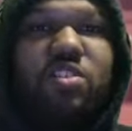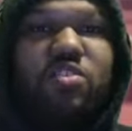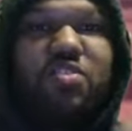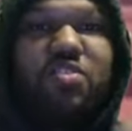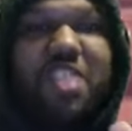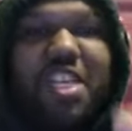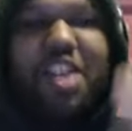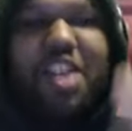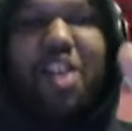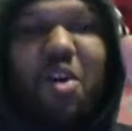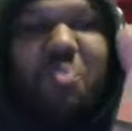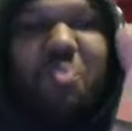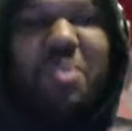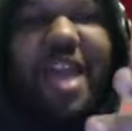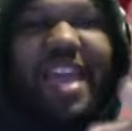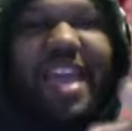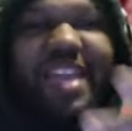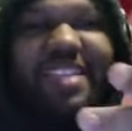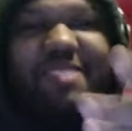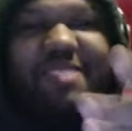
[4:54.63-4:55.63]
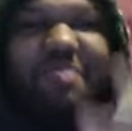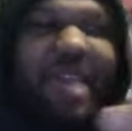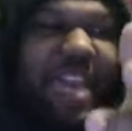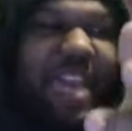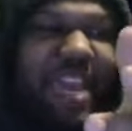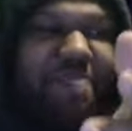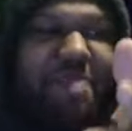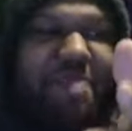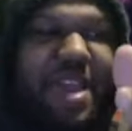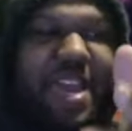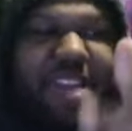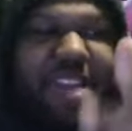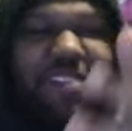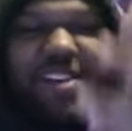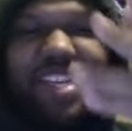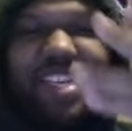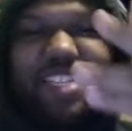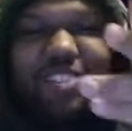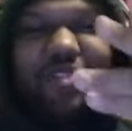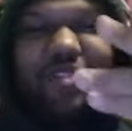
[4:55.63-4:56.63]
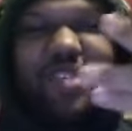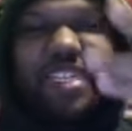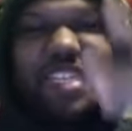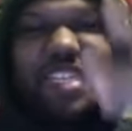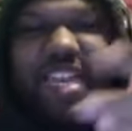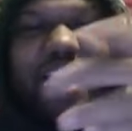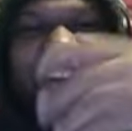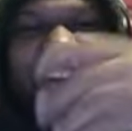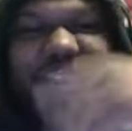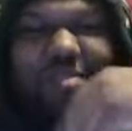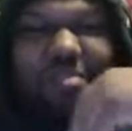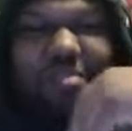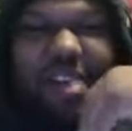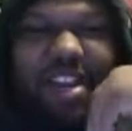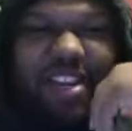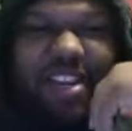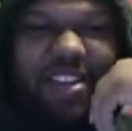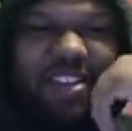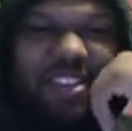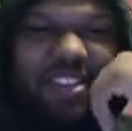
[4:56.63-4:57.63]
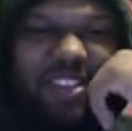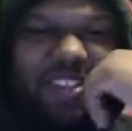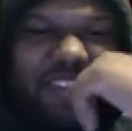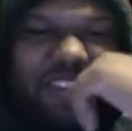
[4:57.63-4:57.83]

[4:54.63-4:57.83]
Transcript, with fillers: You need to go play this man, man. Go get you a dub, bro.